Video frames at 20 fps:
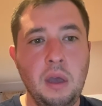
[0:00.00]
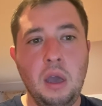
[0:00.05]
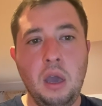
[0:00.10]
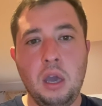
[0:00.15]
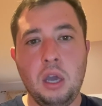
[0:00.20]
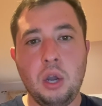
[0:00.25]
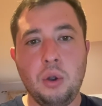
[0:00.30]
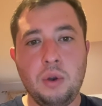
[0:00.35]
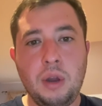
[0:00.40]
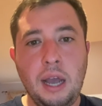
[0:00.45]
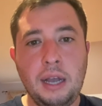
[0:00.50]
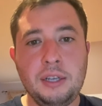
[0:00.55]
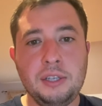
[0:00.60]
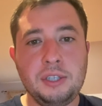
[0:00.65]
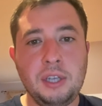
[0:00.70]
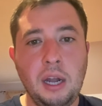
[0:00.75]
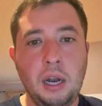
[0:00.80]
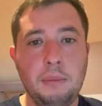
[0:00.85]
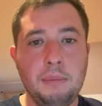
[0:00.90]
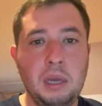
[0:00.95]
Your next
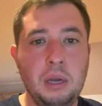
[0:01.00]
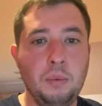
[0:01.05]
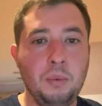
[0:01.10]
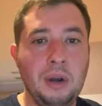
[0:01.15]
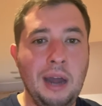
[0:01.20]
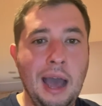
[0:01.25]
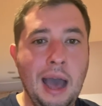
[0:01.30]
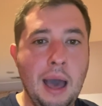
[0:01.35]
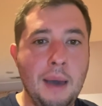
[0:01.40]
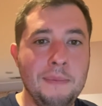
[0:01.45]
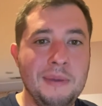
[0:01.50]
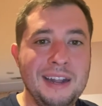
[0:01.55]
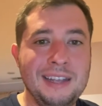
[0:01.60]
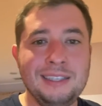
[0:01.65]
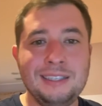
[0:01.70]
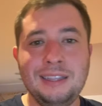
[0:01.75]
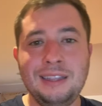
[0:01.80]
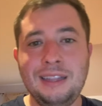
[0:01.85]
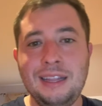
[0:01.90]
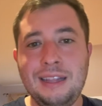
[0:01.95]
settlement would happen
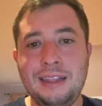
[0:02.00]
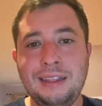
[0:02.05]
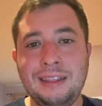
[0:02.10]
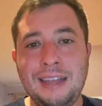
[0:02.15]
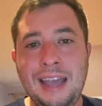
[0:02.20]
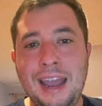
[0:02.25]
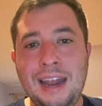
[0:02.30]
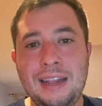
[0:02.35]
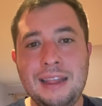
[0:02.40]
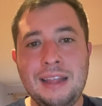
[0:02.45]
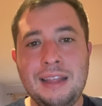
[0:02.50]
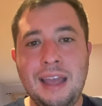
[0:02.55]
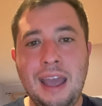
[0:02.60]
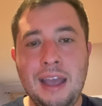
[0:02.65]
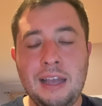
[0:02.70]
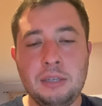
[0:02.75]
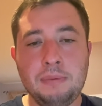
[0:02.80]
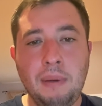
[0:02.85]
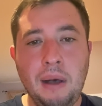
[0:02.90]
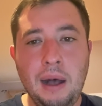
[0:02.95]
as late in the day
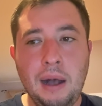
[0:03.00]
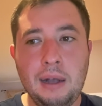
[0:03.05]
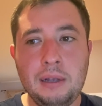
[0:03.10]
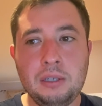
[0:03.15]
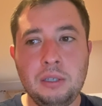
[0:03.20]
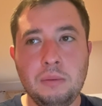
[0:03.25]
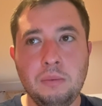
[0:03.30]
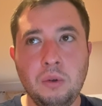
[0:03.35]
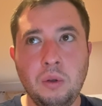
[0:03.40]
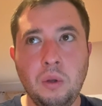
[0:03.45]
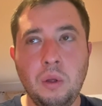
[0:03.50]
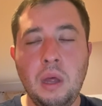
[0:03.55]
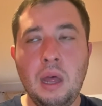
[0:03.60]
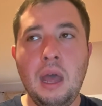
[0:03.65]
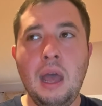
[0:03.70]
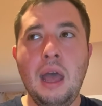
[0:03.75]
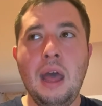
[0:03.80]
as possible.